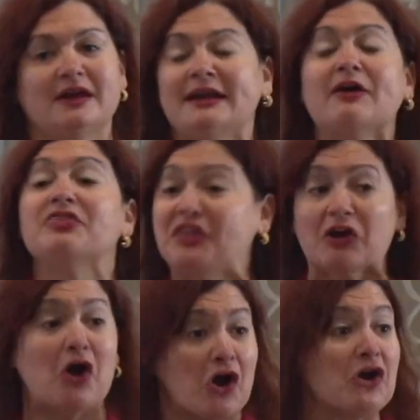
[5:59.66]
Now, there
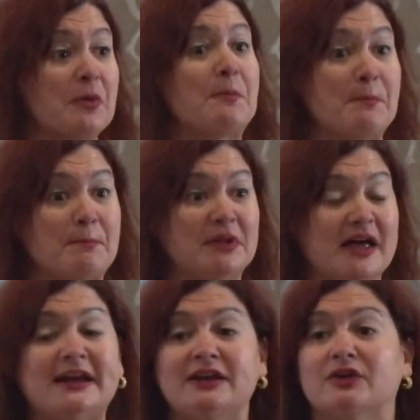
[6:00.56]
are
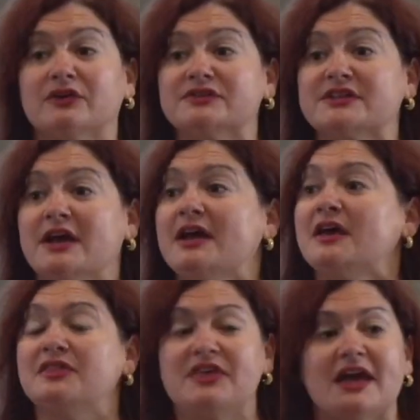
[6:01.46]
millennials
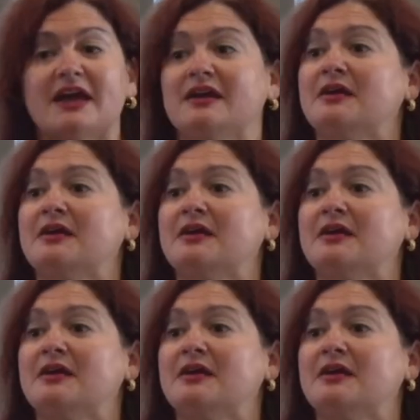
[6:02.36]
that